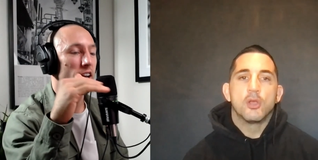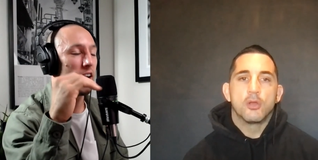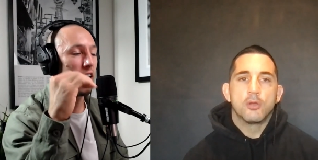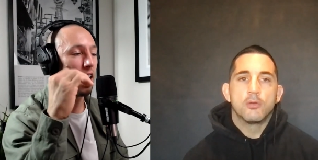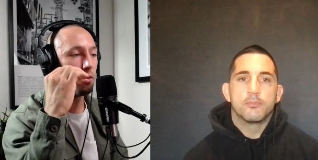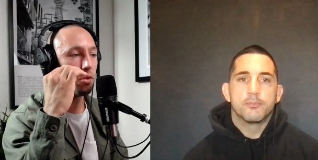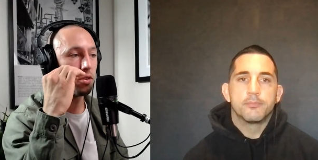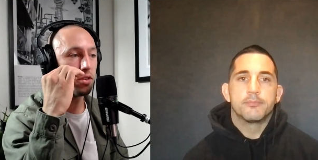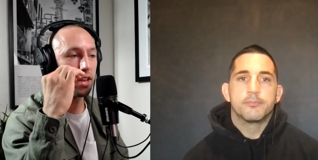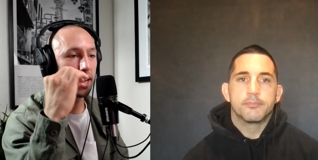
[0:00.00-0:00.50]
Speaker 1: And
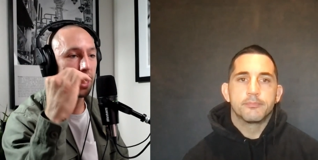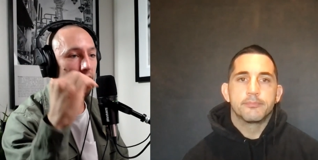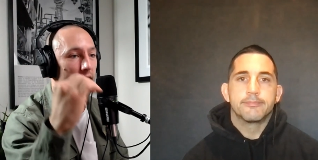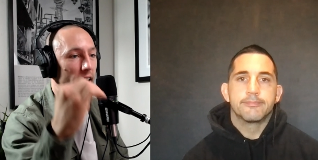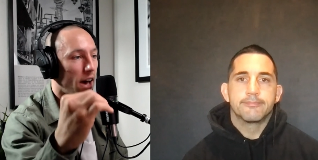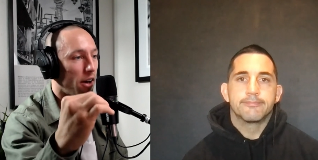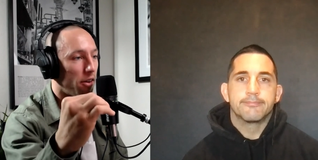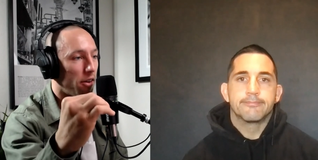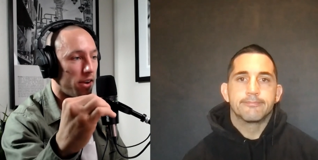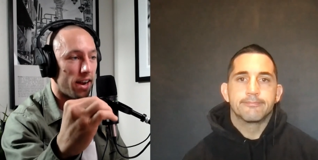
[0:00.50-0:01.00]
I was like
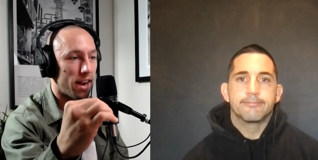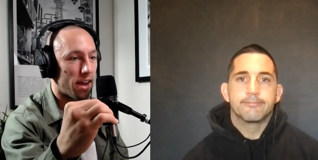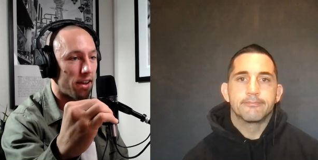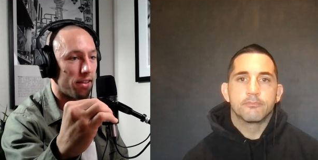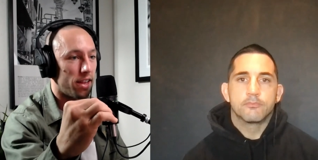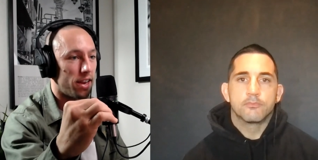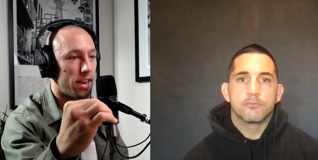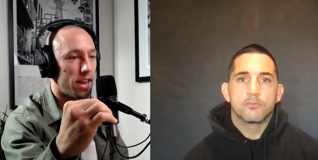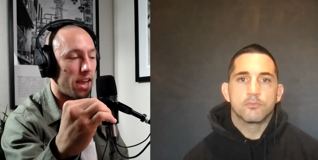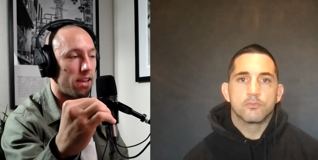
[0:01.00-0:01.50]
counting
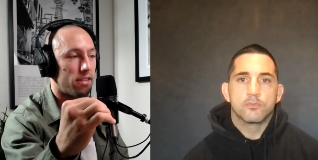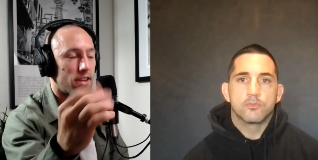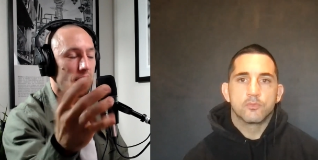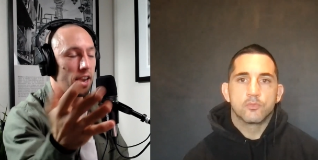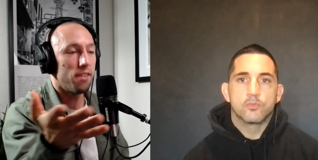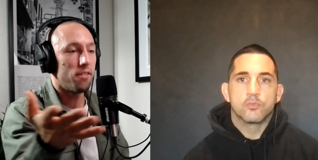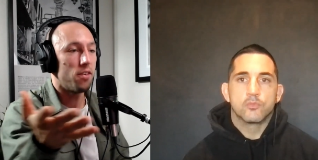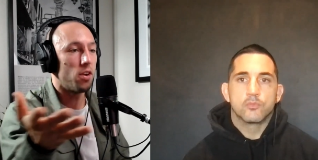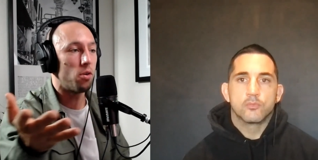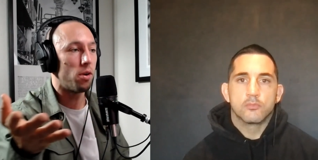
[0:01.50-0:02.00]
down the days. I
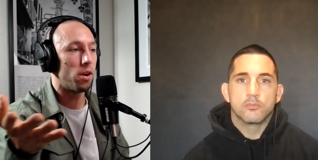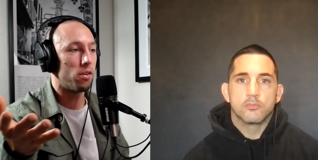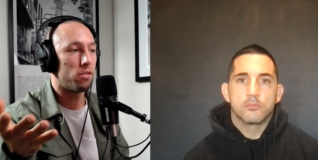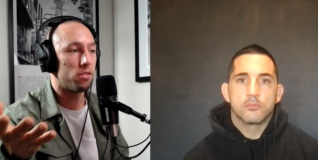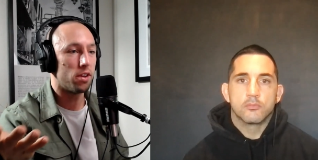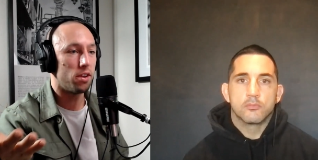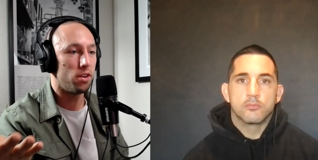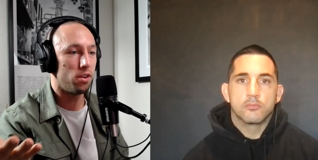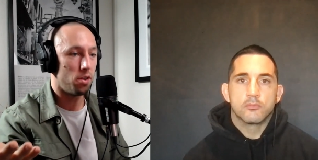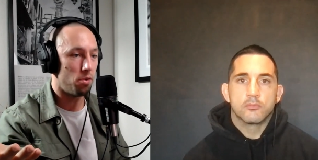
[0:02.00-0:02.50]
didn't even know what I
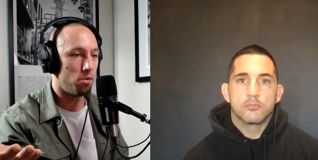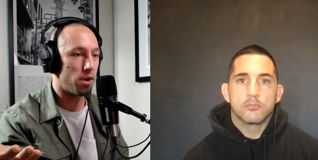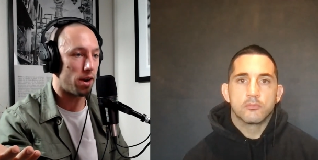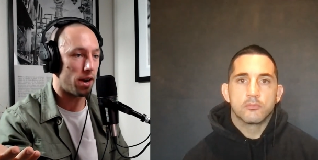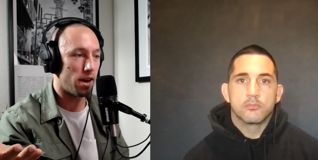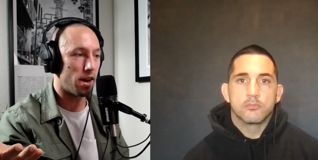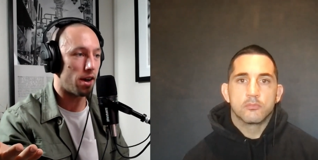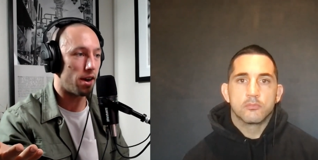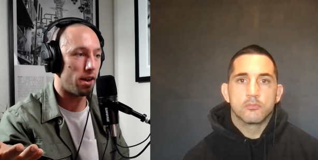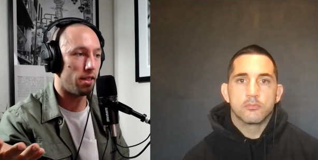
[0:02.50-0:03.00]
was going to do when
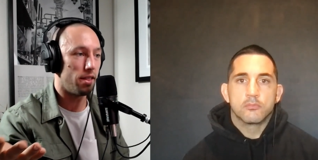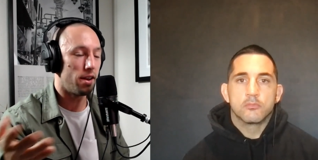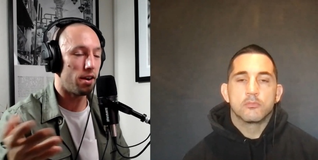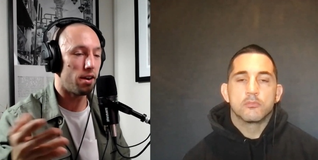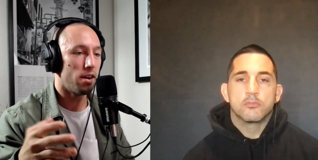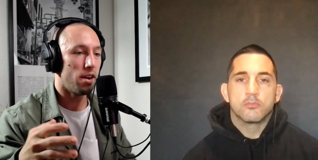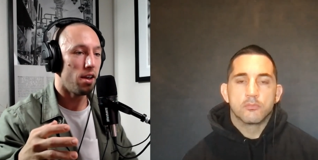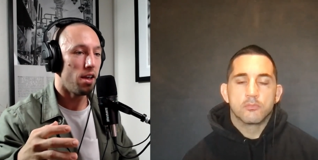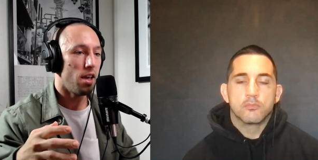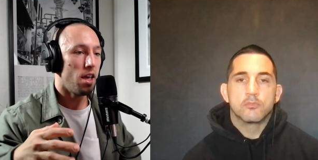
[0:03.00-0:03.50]
I got in
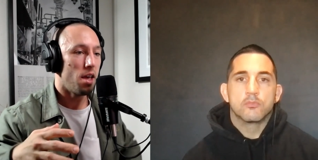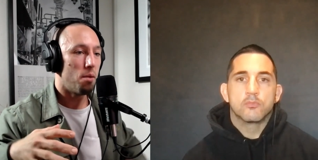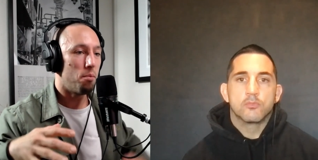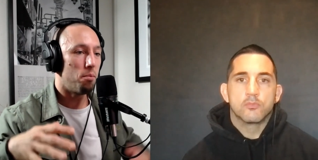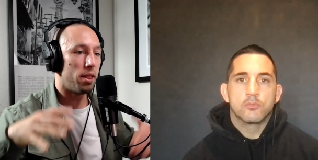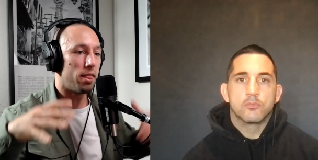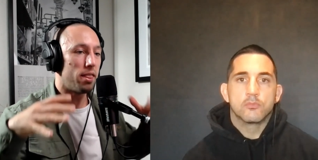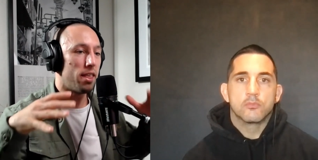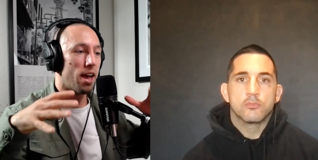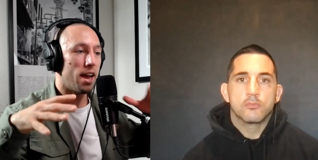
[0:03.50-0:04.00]
there,
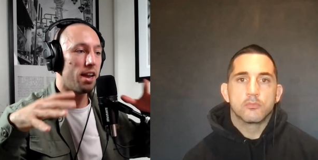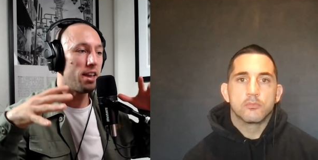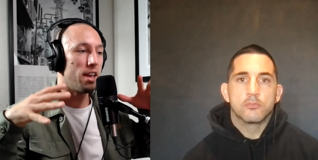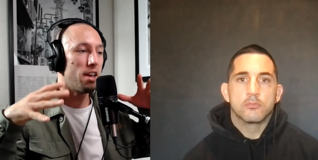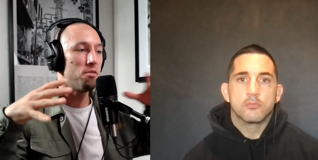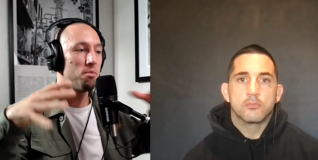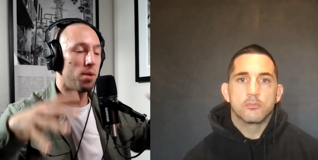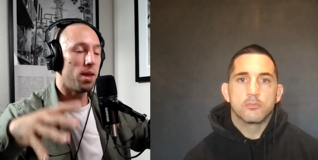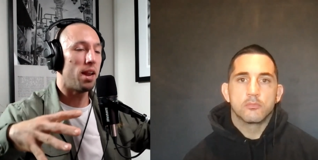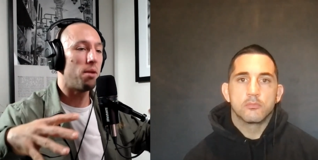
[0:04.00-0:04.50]
but the idea
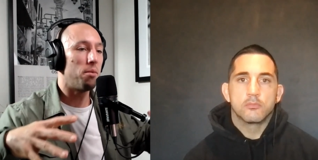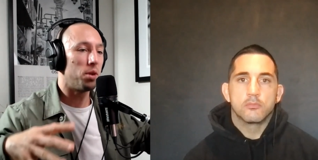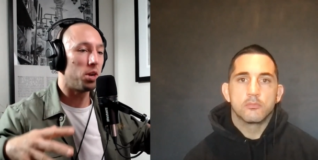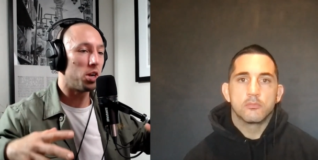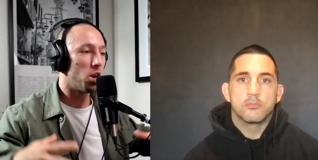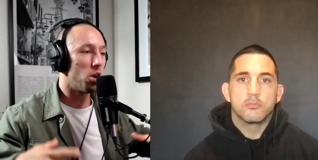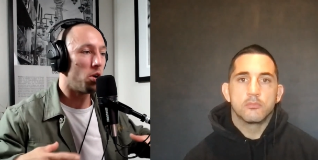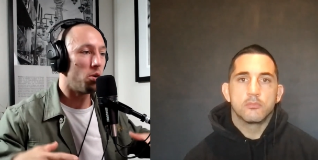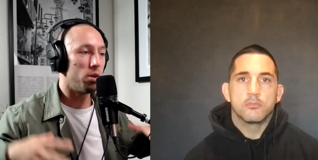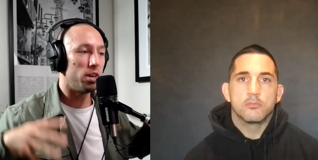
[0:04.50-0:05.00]
of being able to
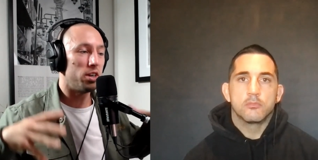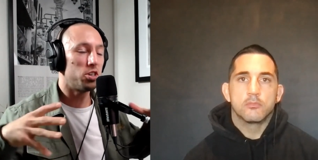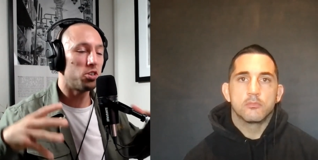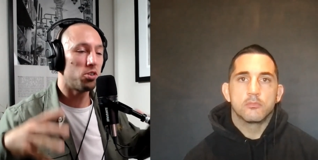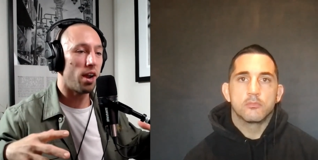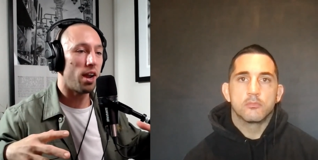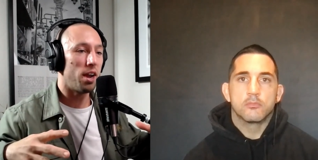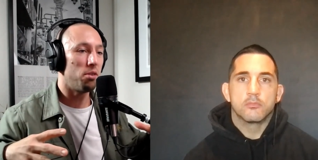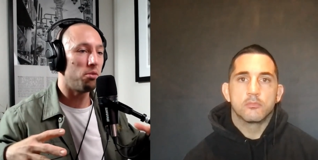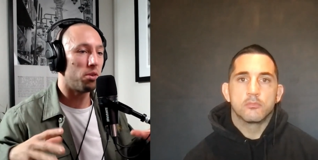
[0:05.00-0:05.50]
go and
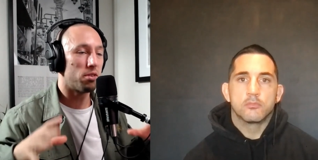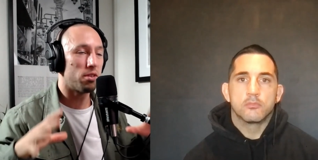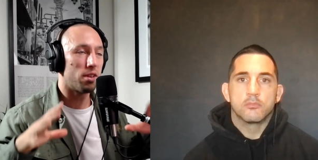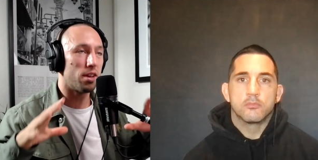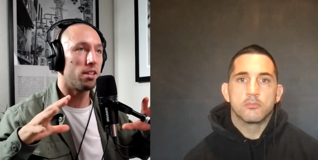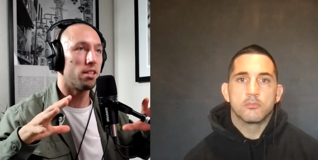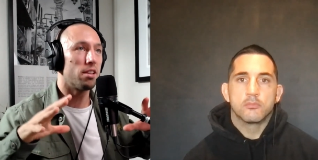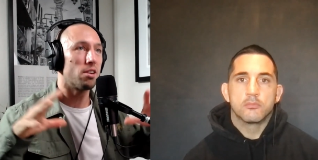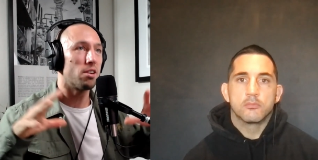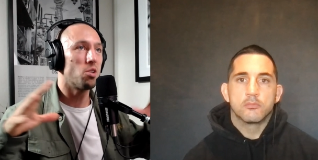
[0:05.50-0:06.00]
train was
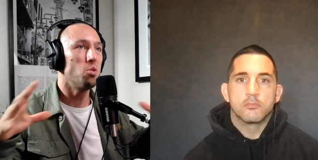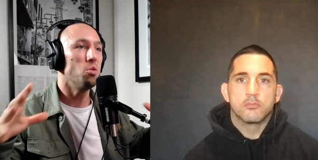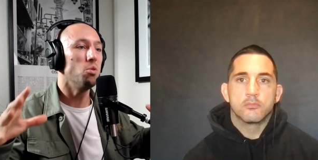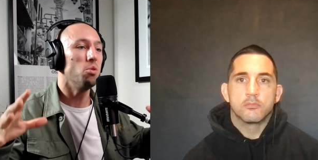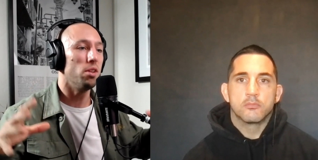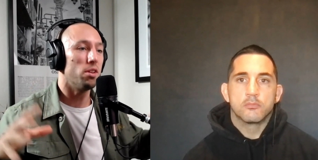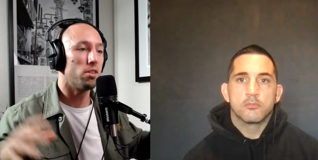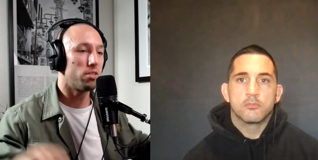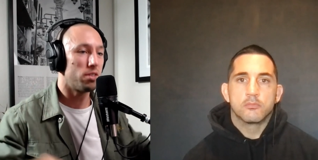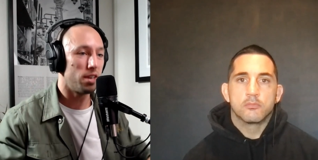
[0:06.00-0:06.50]
like the
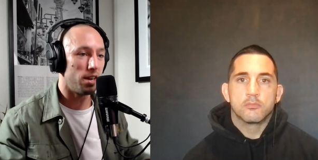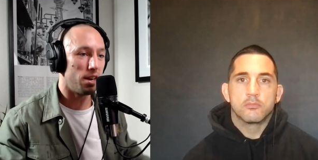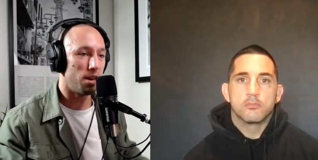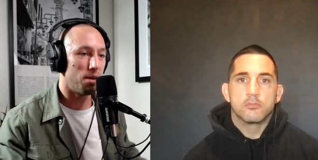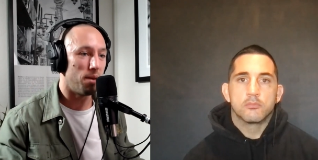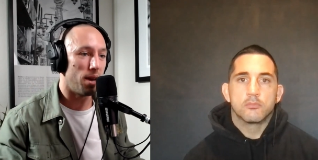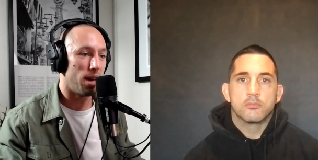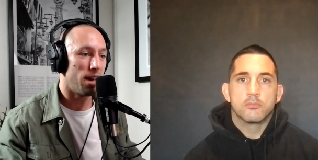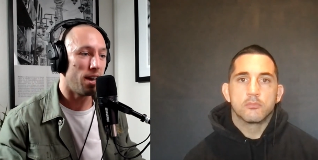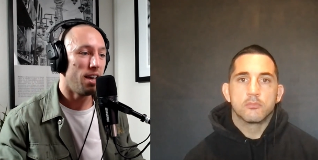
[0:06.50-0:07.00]
coolest thing to
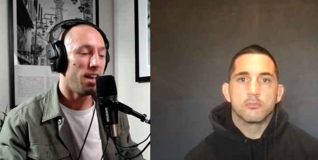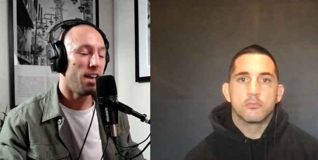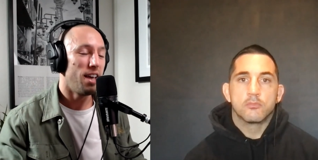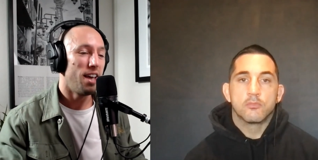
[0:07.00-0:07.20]
me.